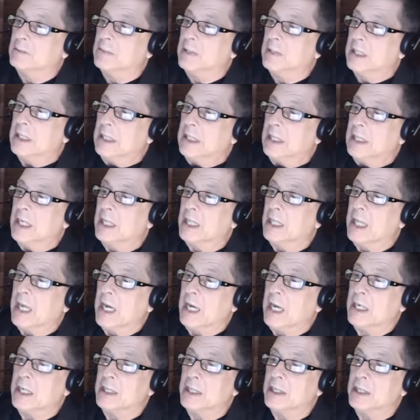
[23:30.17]
Again,
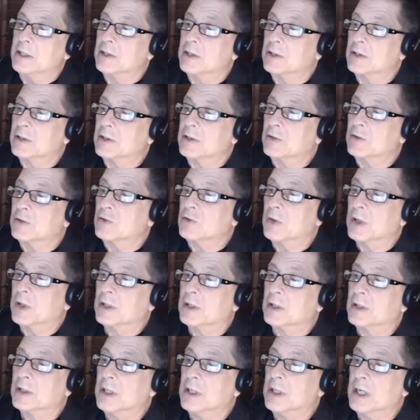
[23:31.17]
that is
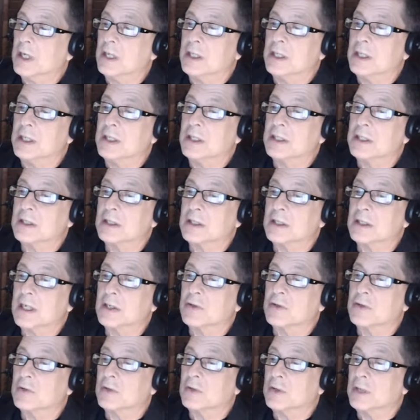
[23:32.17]
strictly a
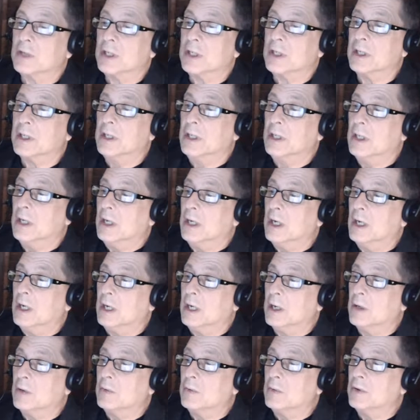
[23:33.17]
descheduling
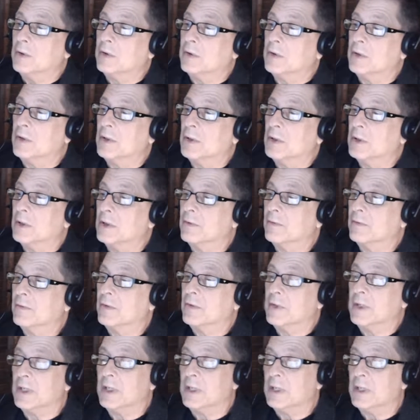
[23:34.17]
with none
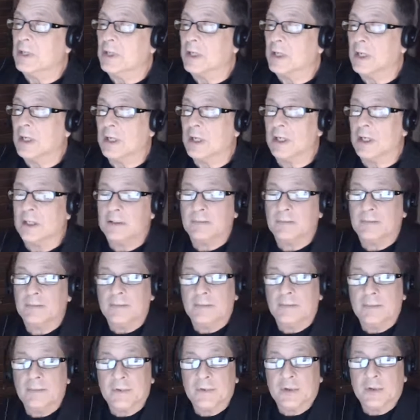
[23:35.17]
of the
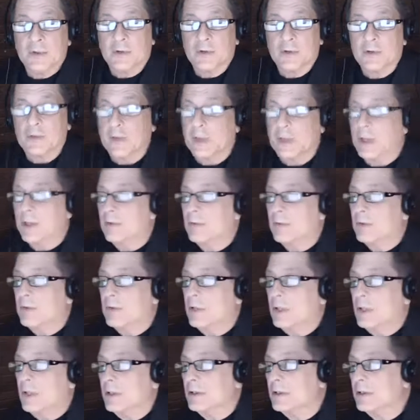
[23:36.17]
social
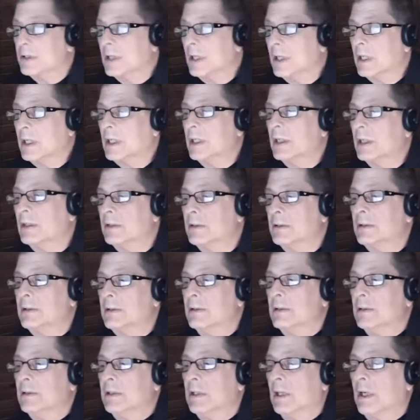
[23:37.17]
equities and
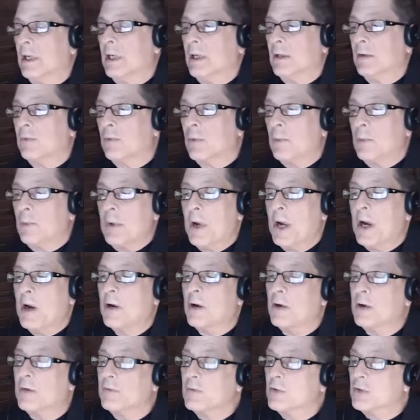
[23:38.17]

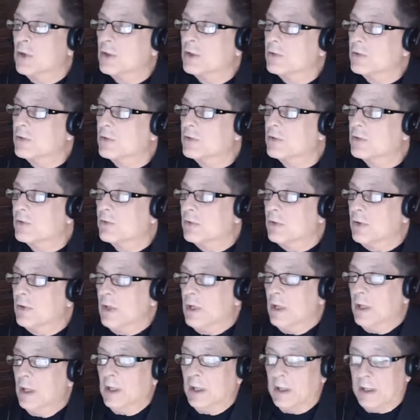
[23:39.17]
reparative justice
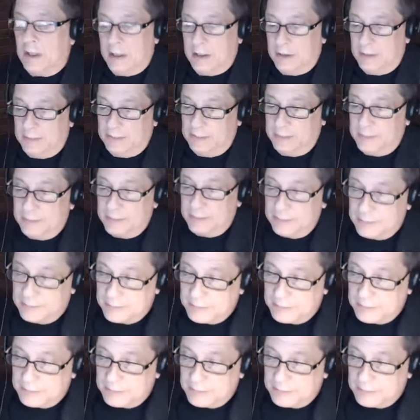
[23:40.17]
um,